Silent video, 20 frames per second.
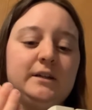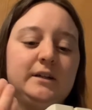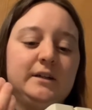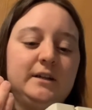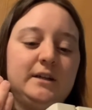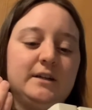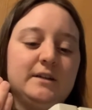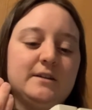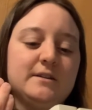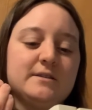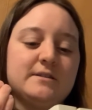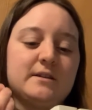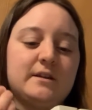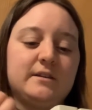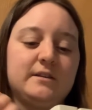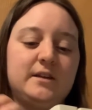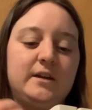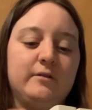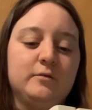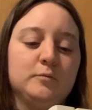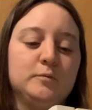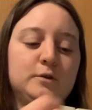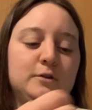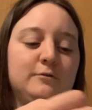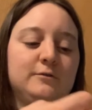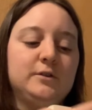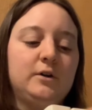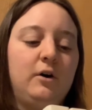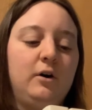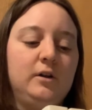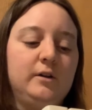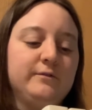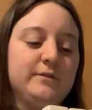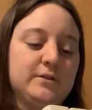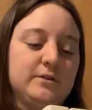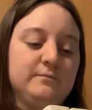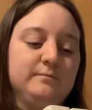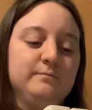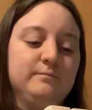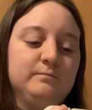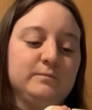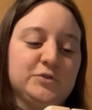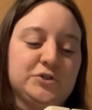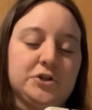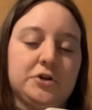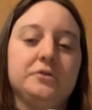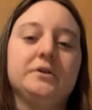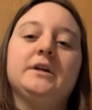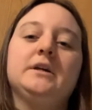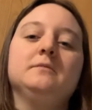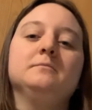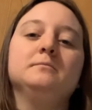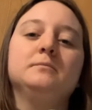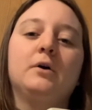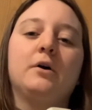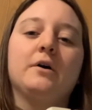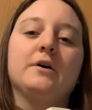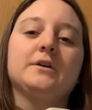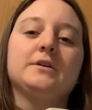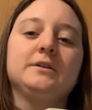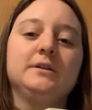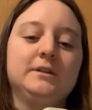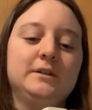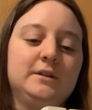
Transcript: is they removed all of the journey part.